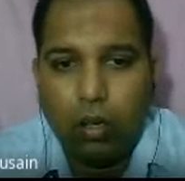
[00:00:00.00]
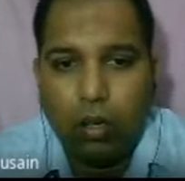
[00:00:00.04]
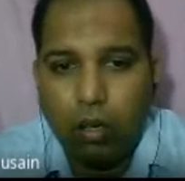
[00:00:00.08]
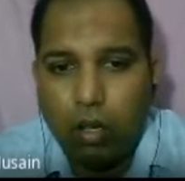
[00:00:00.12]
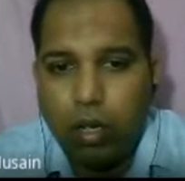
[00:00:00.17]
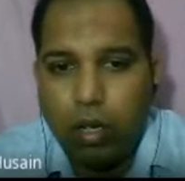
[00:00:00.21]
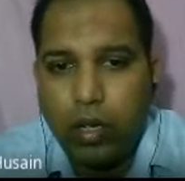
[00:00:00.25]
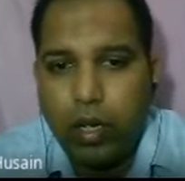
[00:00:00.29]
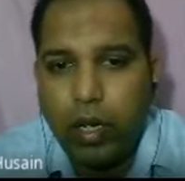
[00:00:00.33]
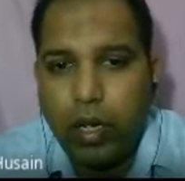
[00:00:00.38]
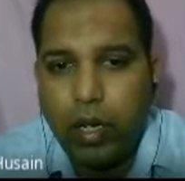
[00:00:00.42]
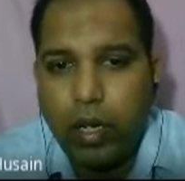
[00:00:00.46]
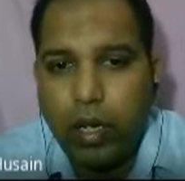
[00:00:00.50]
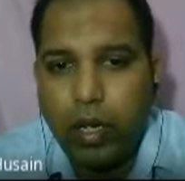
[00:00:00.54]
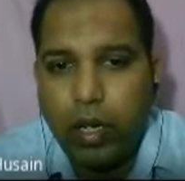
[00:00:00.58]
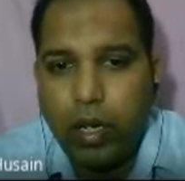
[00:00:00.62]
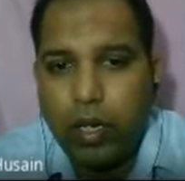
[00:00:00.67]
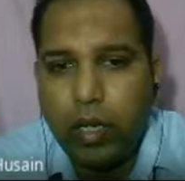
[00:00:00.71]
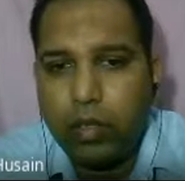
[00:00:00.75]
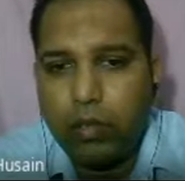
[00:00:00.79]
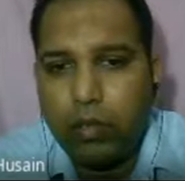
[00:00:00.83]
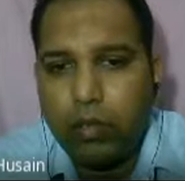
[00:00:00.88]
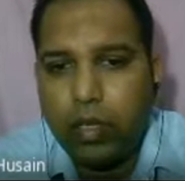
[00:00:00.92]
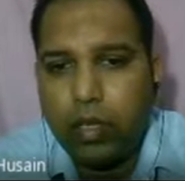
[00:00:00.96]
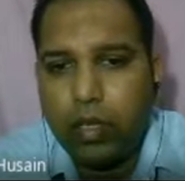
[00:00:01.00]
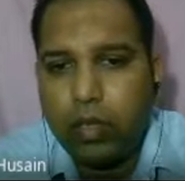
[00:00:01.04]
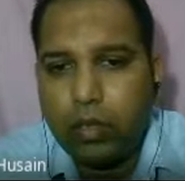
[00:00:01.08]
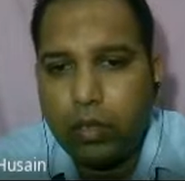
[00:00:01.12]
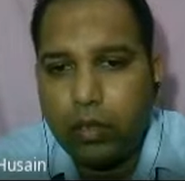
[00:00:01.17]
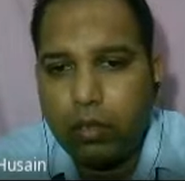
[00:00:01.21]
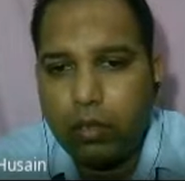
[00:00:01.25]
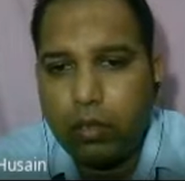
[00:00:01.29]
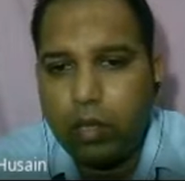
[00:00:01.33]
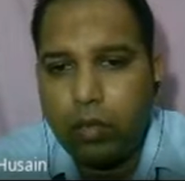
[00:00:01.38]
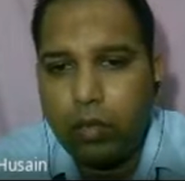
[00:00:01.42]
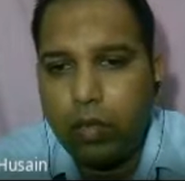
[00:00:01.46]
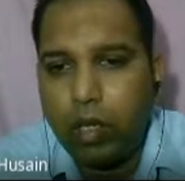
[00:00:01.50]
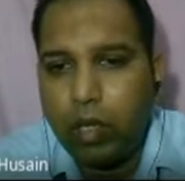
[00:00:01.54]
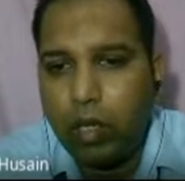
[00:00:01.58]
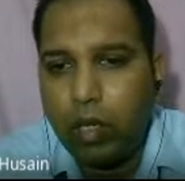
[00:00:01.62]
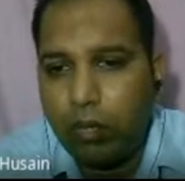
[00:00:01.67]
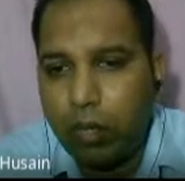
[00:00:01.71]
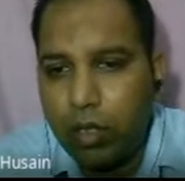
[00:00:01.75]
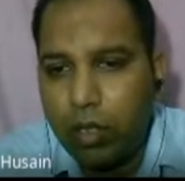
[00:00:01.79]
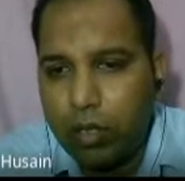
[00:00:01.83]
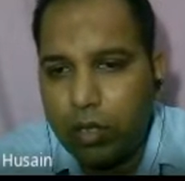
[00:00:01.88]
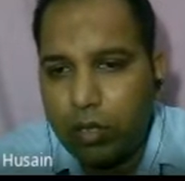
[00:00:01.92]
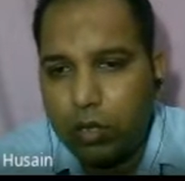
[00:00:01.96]
All activities involving
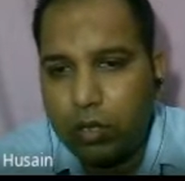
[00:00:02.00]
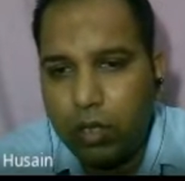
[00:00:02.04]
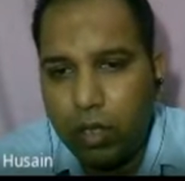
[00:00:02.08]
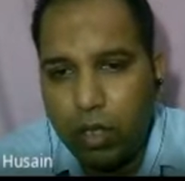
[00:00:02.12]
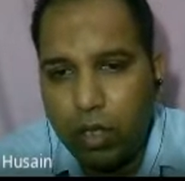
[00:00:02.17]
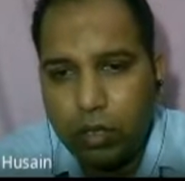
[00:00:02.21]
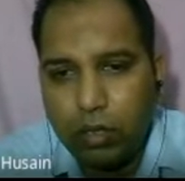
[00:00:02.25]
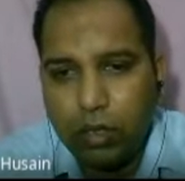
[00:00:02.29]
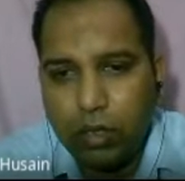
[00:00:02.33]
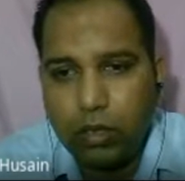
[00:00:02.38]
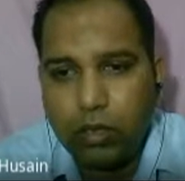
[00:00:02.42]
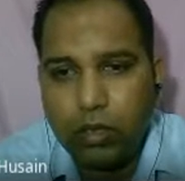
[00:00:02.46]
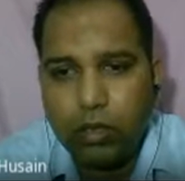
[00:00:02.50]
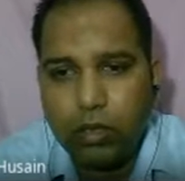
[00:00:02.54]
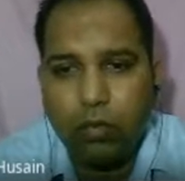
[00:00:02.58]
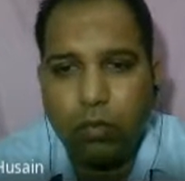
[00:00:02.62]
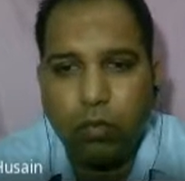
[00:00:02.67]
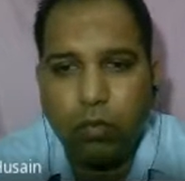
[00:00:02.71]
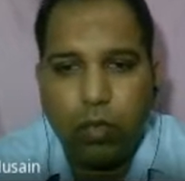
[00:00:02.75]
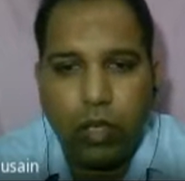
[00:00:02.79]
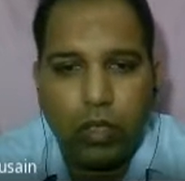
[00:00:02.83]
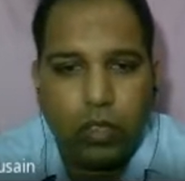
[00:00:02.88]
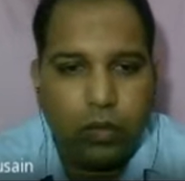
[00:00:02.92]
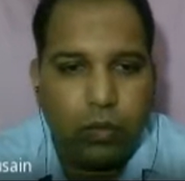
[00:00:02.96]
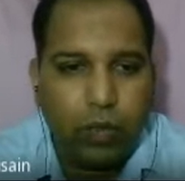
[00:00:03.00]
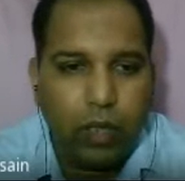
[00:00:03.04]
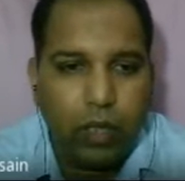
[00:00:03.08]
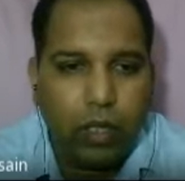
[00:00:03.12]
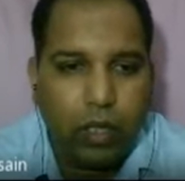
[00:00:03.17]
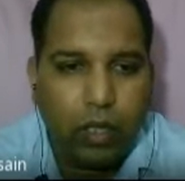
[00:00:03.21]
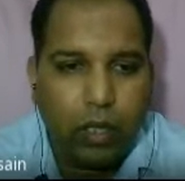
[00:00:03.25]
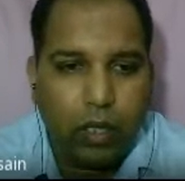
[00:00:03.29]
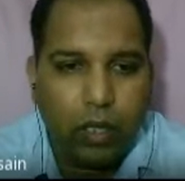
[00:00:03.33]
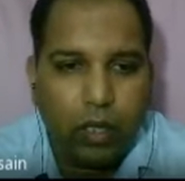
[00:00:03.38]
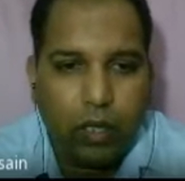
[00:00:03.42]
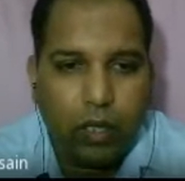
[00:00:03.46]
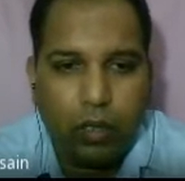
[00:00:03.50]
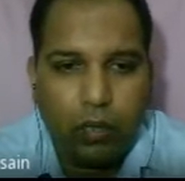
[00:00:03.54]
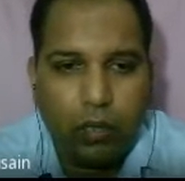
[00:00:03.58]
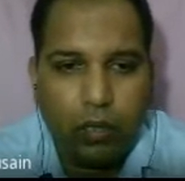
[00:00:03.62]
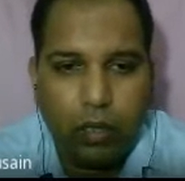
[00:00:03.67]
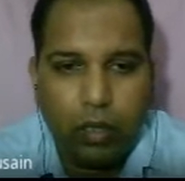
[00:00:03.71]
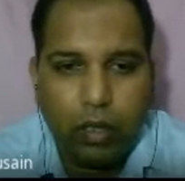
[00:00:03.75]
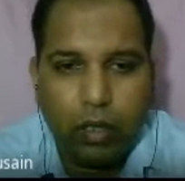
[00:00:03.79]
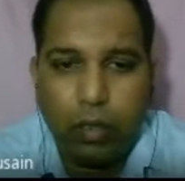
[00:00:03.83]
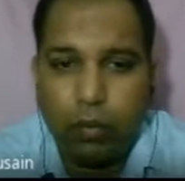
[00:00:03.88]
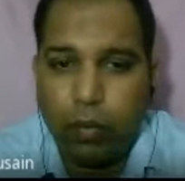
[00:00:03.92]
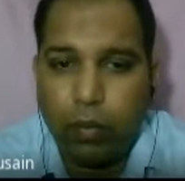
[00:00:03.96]
infectious agents must be conducted
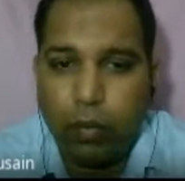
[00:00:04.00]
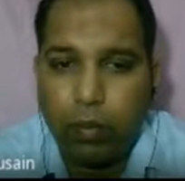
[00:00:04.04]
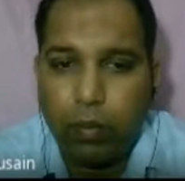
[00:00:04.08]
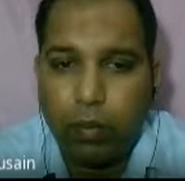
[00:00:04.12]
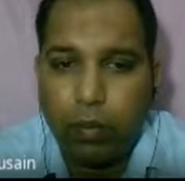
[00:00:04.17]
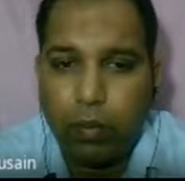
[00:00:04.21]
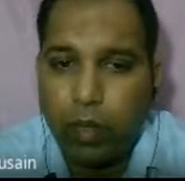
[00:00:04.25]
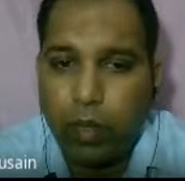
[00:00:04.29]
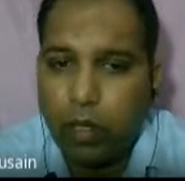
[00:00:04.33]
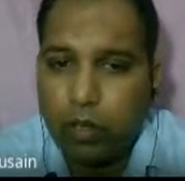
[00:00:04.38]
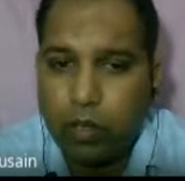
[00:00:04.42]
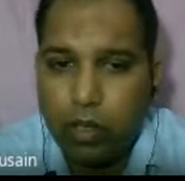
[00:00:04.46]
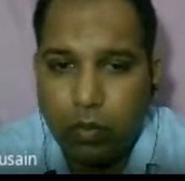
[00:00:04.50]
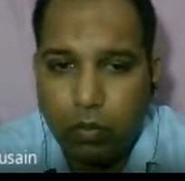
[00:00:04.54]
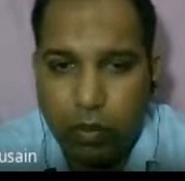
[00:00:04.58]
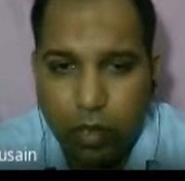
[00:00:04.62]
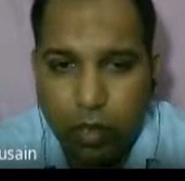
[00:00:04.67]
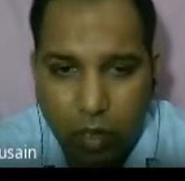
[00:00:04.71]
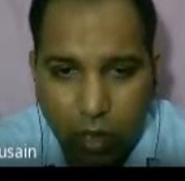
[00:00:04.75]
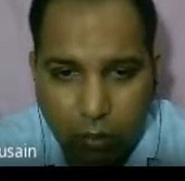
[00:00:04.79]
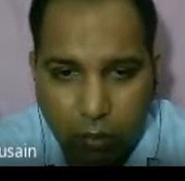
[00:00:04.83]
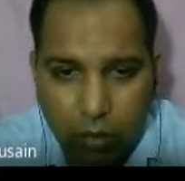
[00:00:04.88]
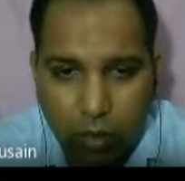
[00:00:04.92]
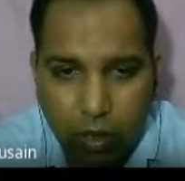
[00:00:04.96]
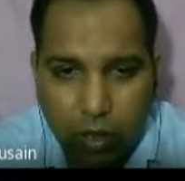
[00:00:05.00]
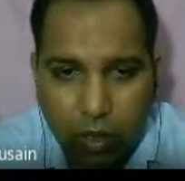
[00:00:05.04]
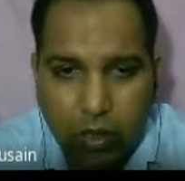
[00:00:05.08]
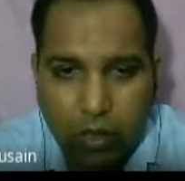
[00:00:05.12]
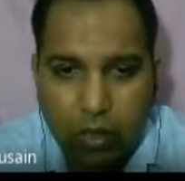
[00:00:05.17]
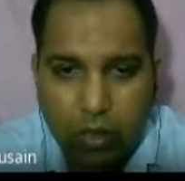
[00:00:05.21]
within the biosafety cabinets